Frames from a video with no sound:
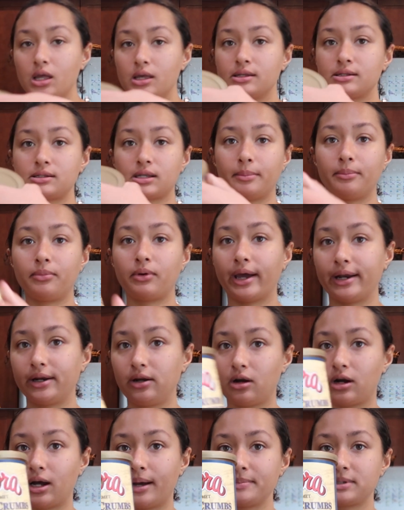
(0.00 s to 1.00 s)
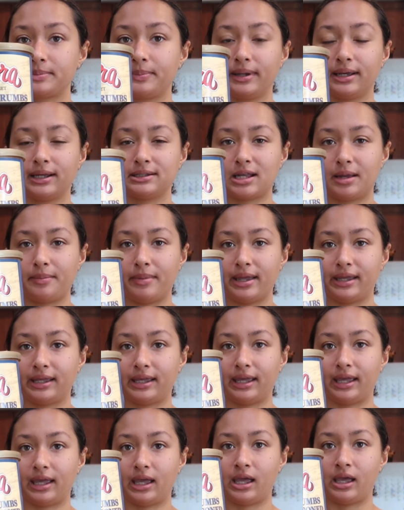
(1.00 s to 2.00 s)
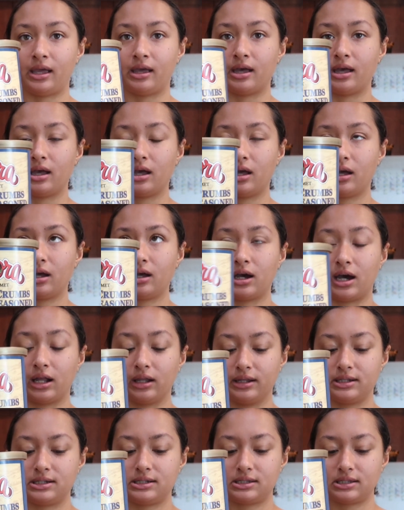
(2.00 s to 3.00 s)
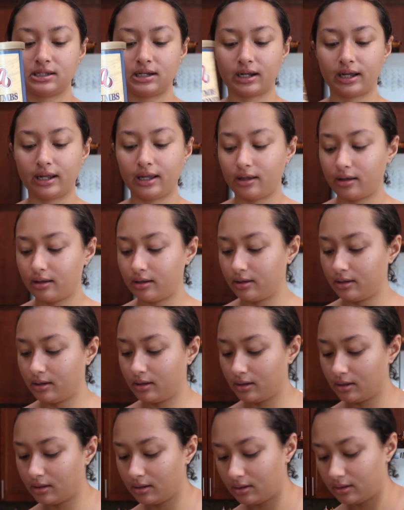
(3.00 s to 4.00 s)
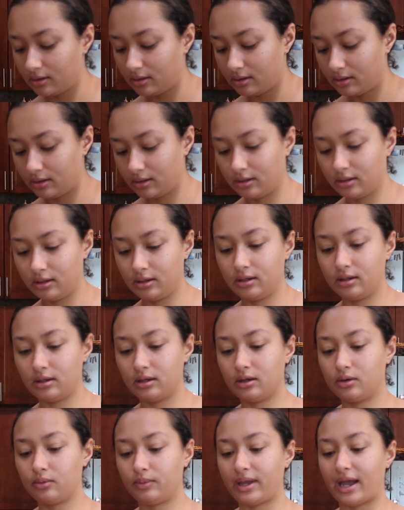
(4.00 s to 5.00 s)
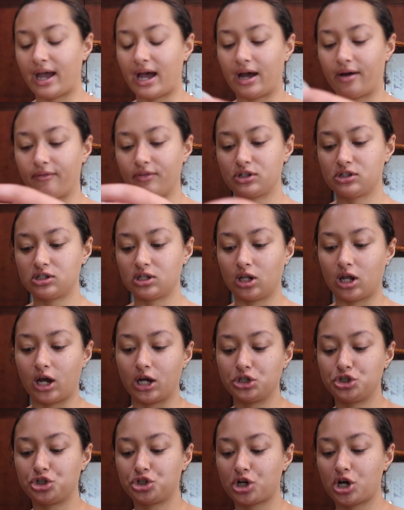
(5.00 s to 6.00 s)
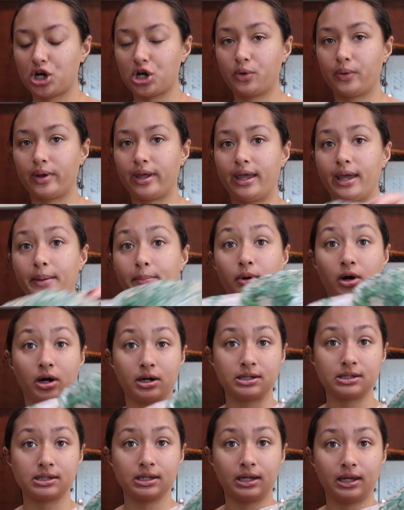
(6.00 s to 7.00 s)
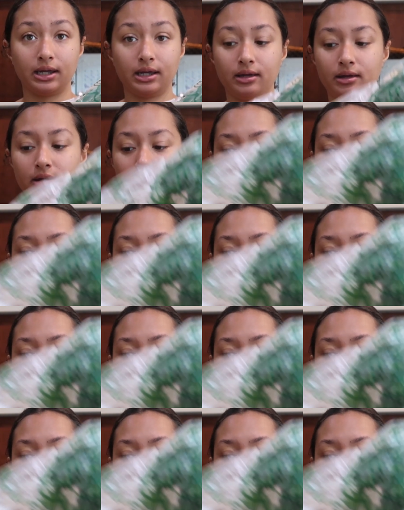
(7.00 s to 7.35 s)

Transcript: Some breadcrumbs because I'm making cutlets tonight. We have cilantro and parsley.